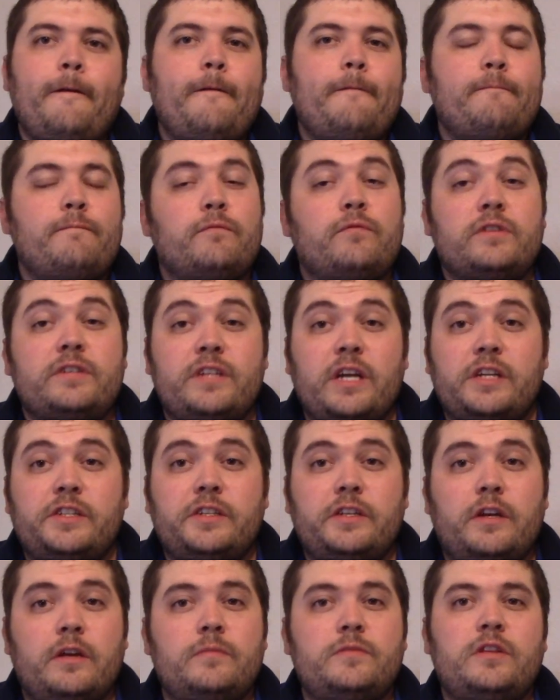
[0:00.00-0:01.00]
When
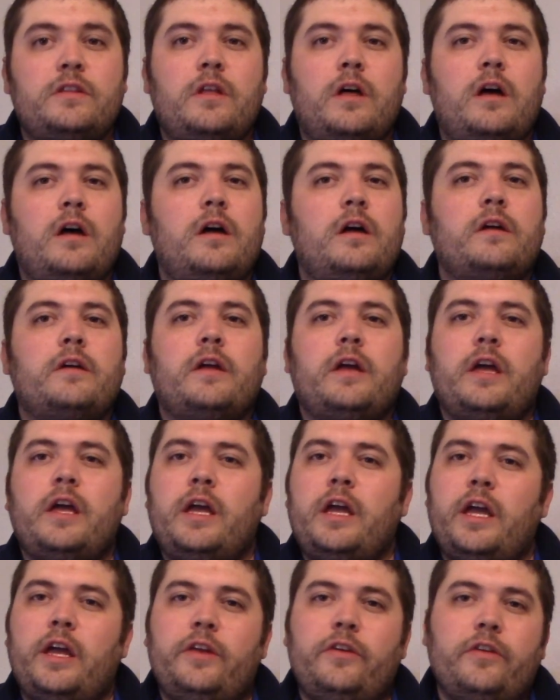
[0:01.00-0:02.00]
recession comes along
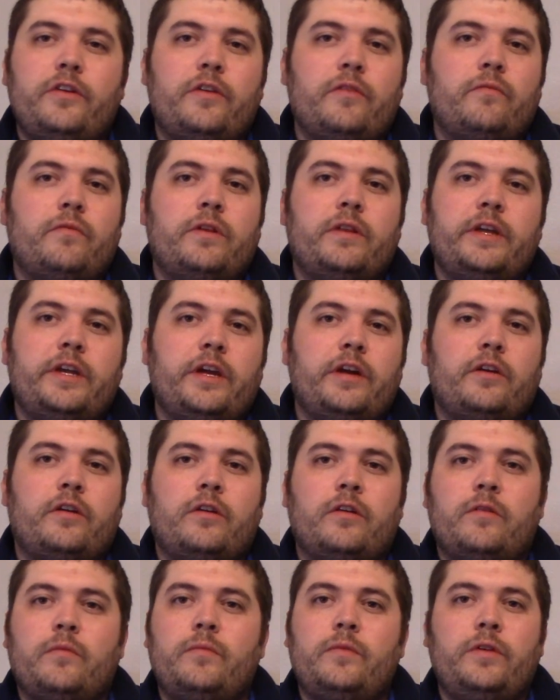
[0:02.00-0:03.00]
and you could really get
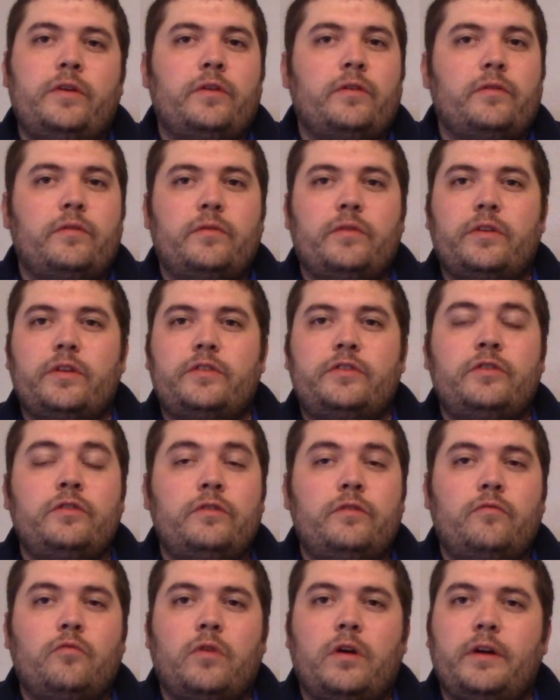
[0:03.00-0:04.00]
hurt, to the
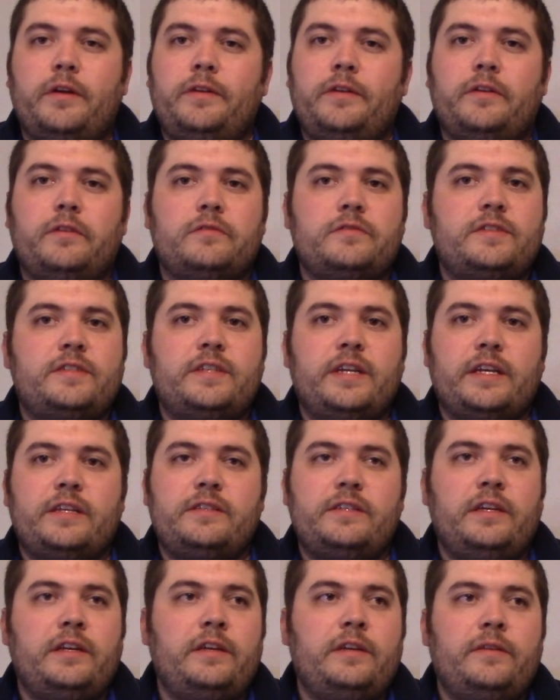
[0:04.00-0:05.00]
tune of what,
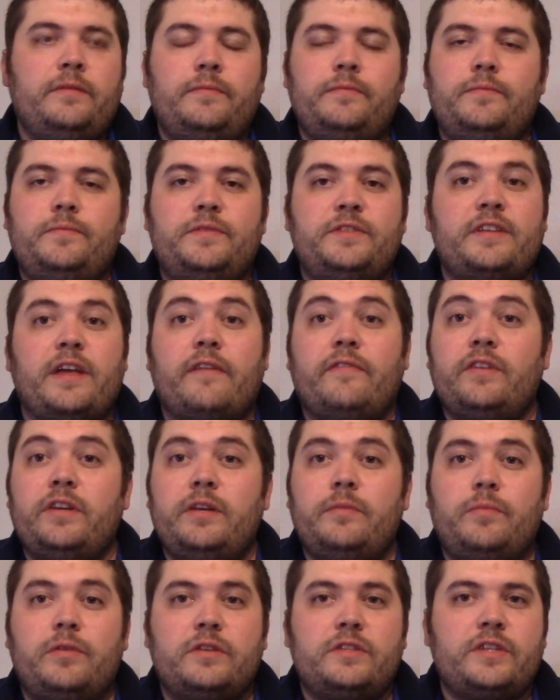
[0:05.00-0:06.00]
60,
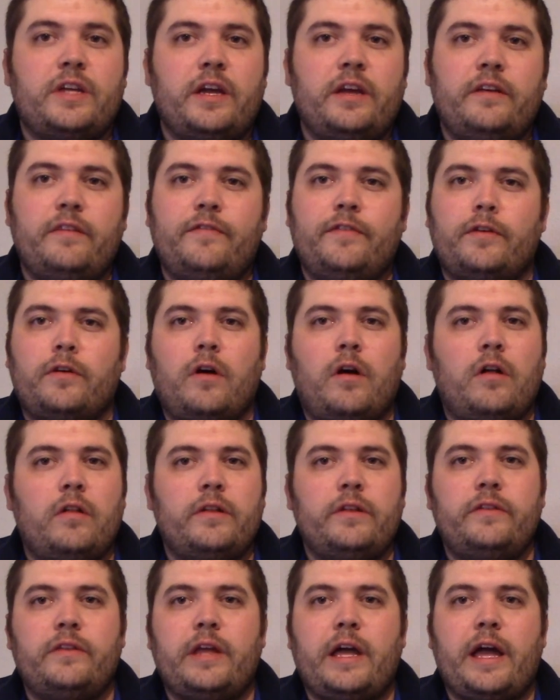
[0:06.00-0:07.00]
70% if you're
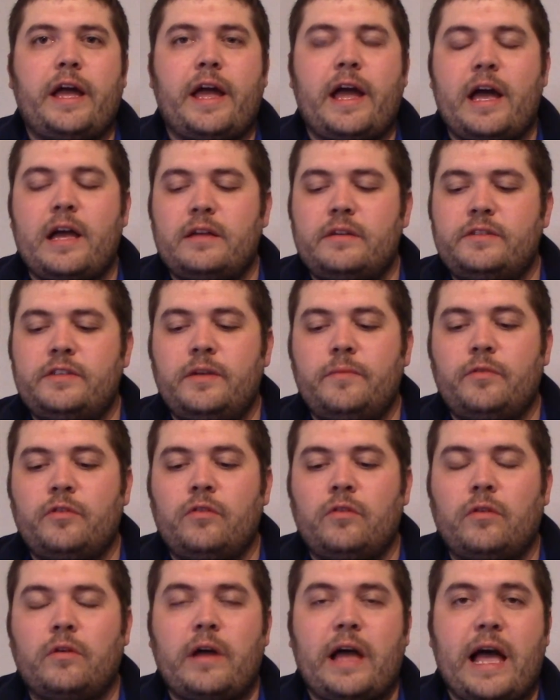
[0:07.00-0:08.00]
all in that
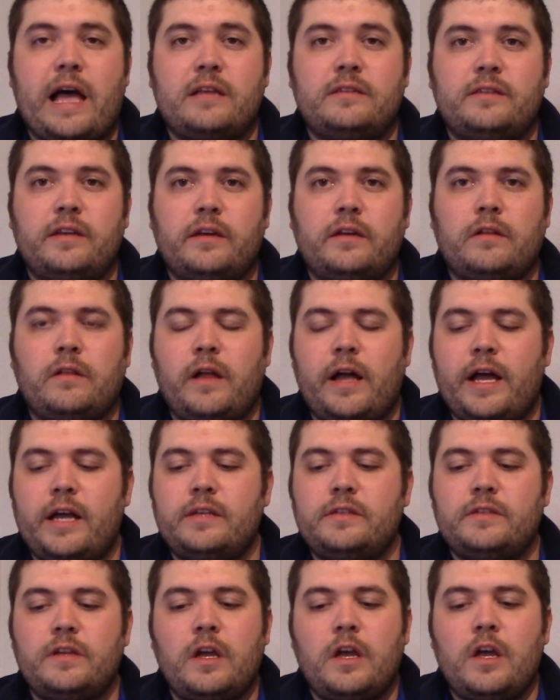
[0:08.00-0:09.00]
typical asset class.